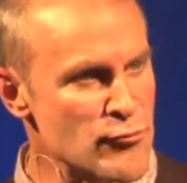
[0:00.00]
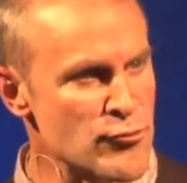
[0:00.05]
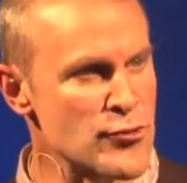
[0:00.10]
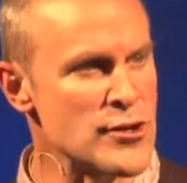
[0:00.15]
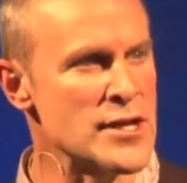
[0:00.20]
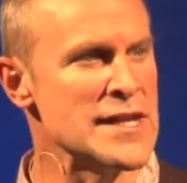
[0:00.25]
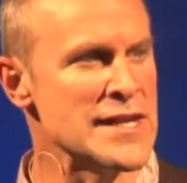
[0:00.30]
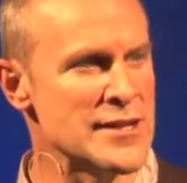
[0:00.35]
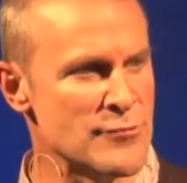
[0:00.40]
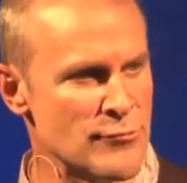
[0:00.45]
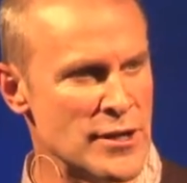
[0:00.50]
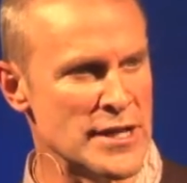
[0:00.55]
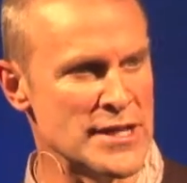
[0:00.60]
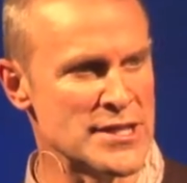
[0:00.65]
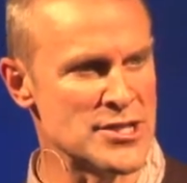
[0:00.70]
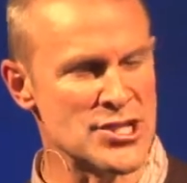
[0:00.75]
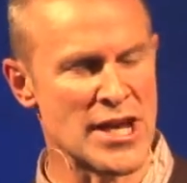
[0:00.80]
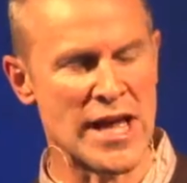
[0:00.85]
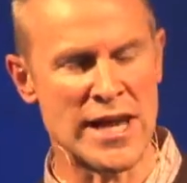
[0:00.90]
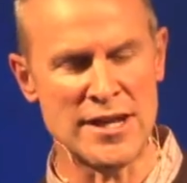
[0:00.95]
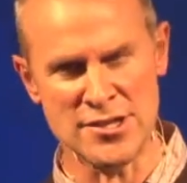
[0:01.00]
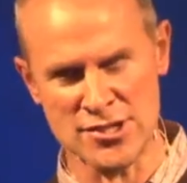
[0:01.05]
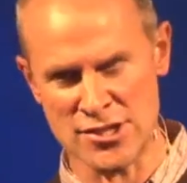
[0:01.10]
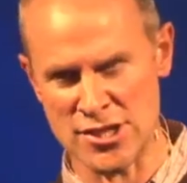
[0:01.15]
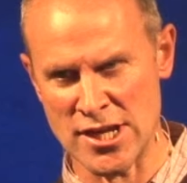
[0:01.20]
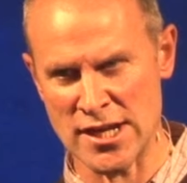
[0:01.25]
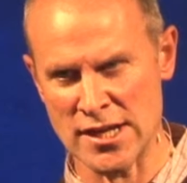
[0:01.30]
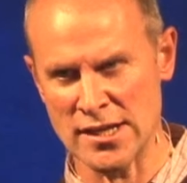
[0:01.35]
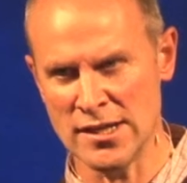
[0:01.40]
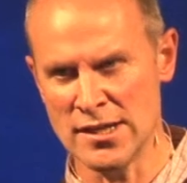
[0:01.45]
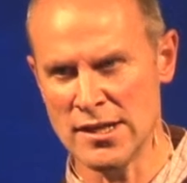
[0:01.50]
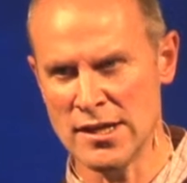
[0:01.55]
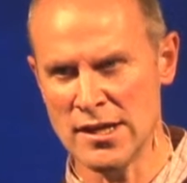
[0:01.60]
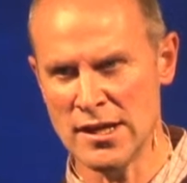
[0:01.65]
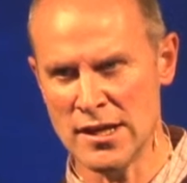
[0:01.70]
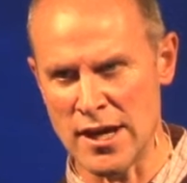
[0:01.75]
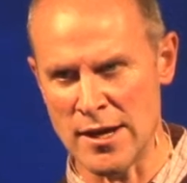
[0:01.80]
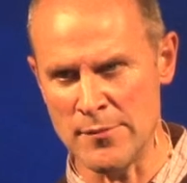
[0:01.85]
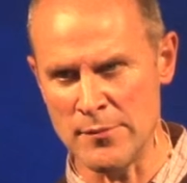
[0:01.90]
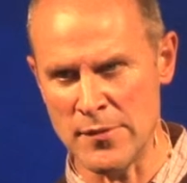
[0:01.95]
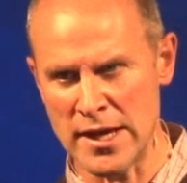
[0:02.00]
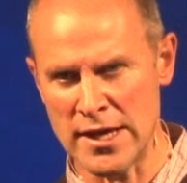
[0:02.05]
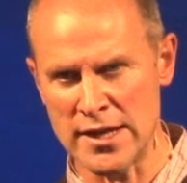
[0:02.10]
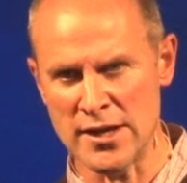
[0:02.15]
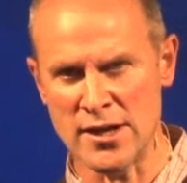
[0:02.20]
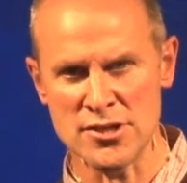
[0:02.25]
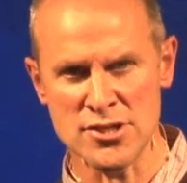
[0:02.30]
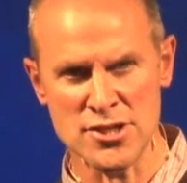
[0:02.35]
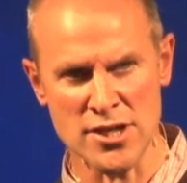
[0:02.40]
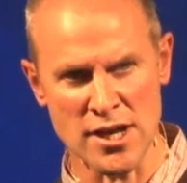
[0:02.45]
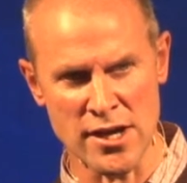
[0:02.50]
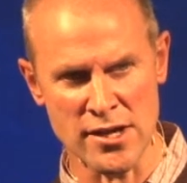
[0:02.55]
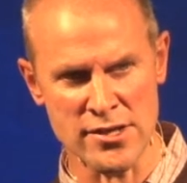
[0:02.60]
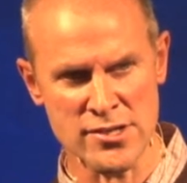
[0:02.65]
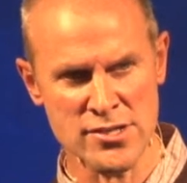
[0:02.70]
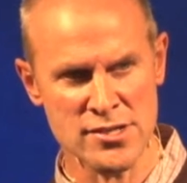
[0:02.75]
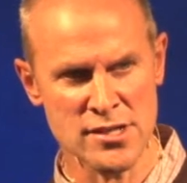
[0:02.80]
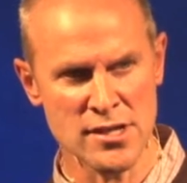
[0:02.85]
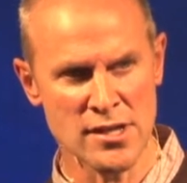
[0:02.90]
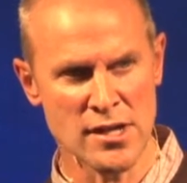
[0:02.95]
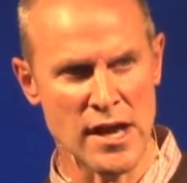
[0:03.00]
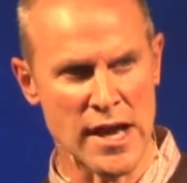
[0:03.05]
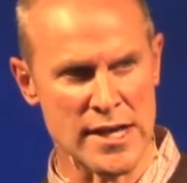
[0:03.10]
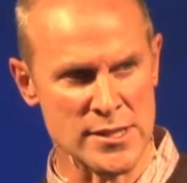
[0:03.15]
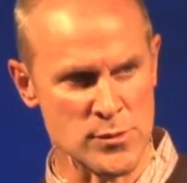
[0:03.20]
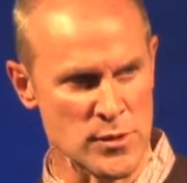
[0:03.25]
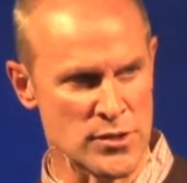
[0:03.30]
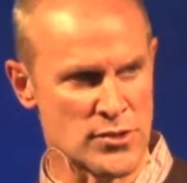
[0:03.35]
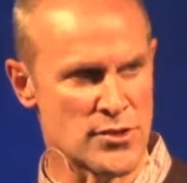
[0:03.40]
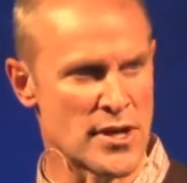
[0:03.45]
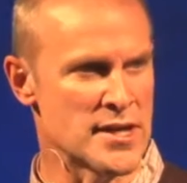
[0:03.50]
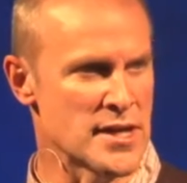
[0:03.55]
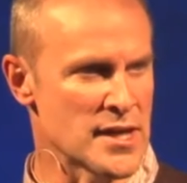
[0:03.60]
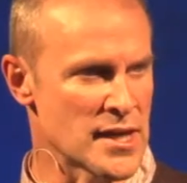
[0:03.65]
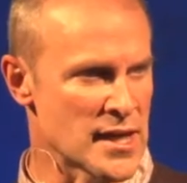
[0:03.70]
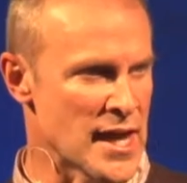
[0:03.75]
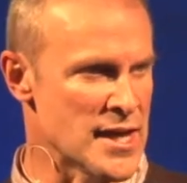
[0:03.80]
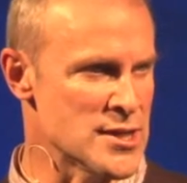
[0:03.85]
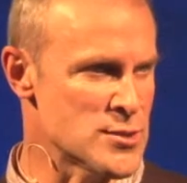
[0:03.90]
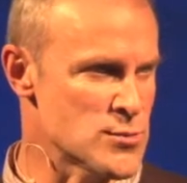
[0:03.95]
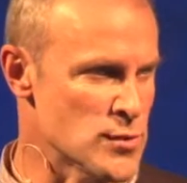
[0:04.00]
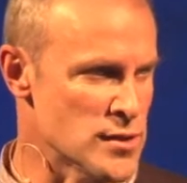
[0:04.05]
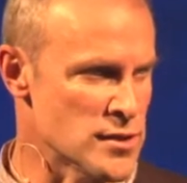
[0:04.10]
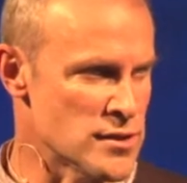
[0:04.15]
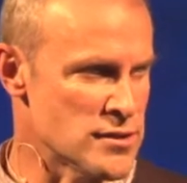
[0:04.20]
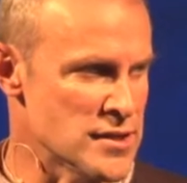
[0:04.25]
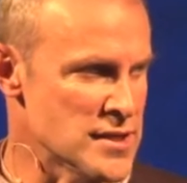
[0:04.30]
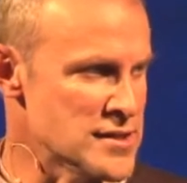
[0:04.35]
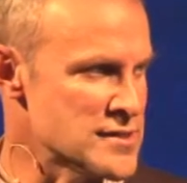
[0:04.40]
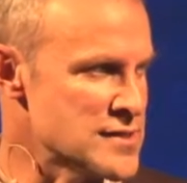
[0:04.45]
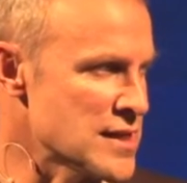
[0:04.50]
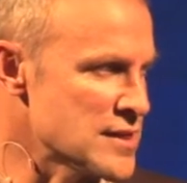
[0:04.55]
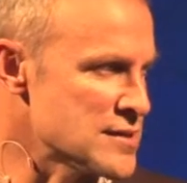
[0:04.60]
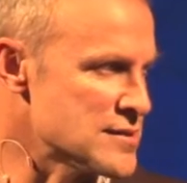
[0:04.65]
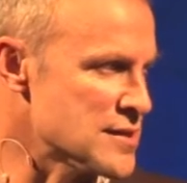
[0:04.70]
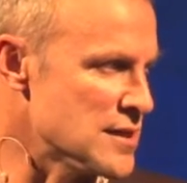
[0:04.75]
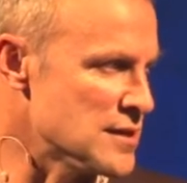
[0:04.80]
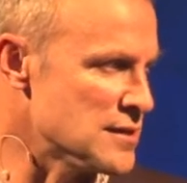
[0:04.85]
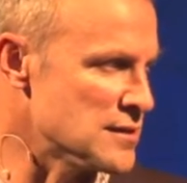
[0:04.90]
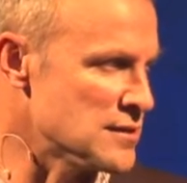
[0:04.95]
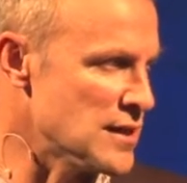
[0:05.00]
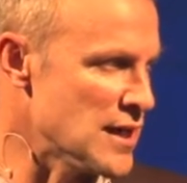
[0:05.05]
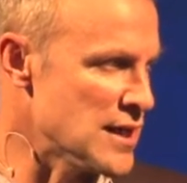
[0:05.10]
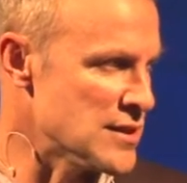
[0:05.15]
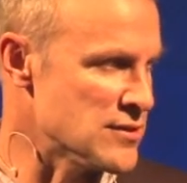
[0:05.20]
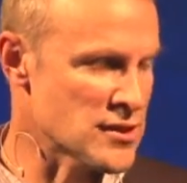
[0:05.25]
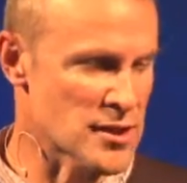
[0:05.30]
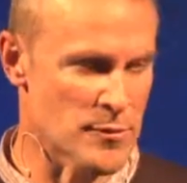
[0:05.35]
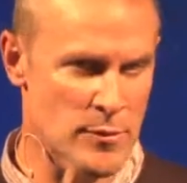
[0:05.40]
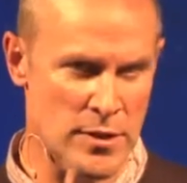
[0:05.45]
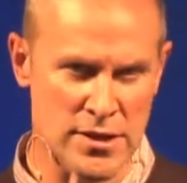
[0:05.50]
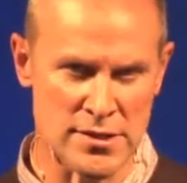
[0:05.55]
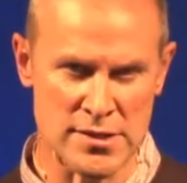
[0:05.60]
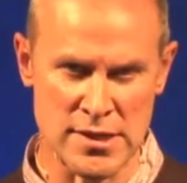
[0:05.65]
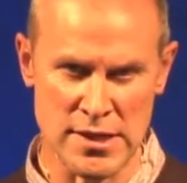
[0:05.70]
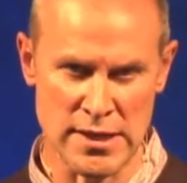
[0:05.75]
really, really challenging in our church as we try and engage with these things in the community.